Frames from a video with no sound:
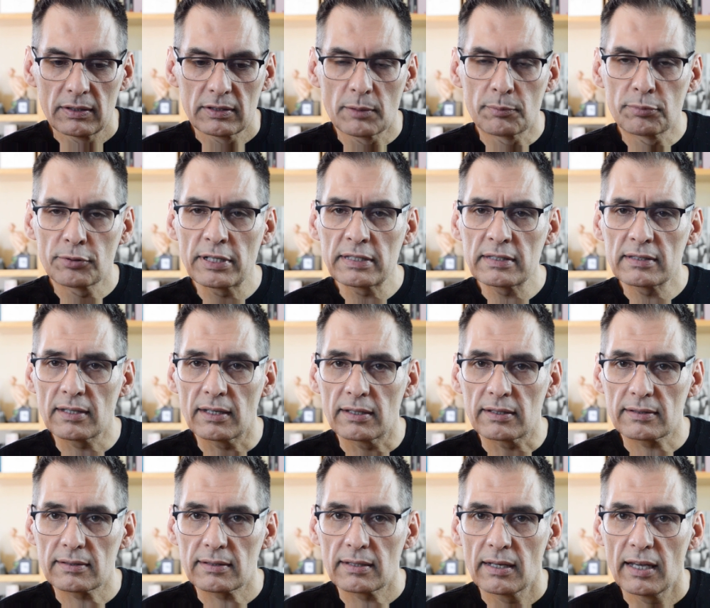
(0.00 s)
The
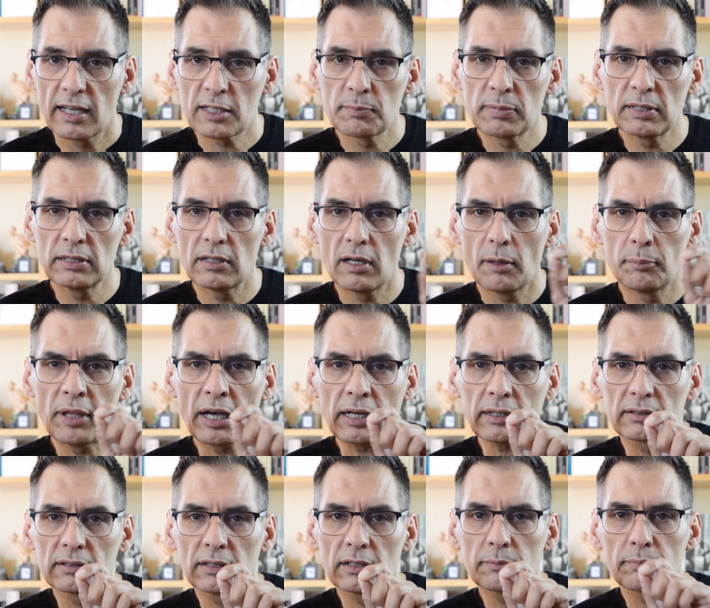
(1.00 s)
princess has been
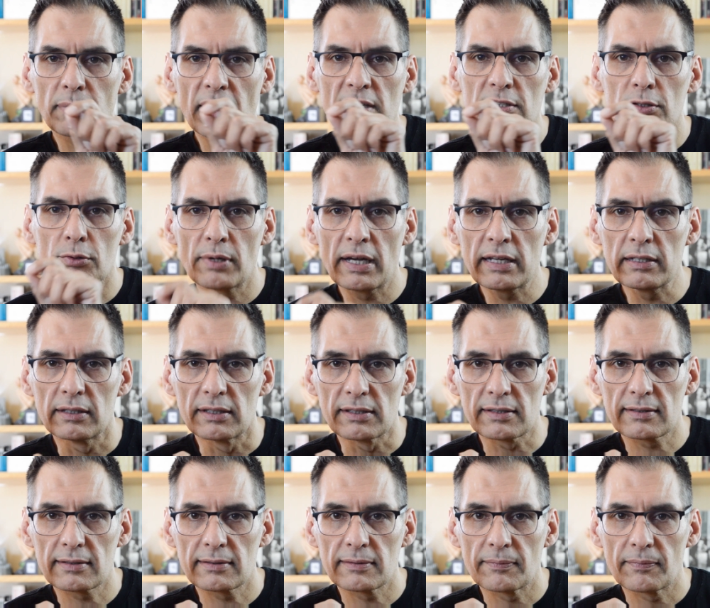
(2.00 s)
abducted by the
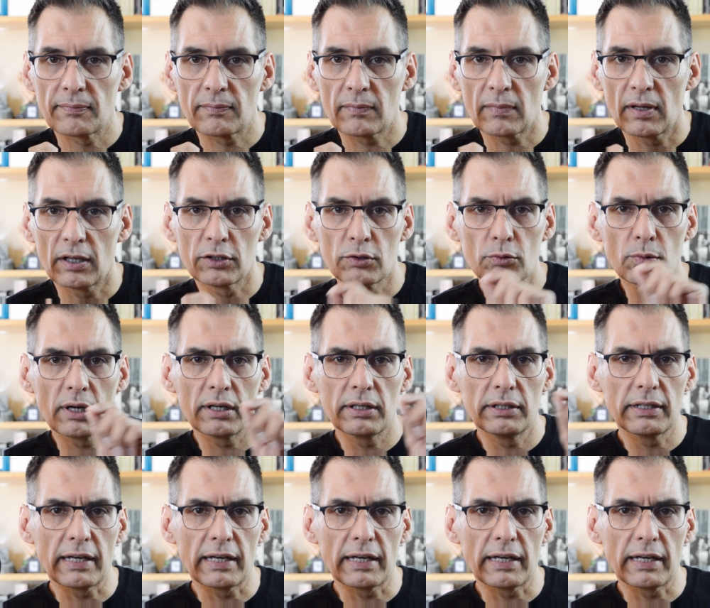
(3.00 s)
raiders, and you are a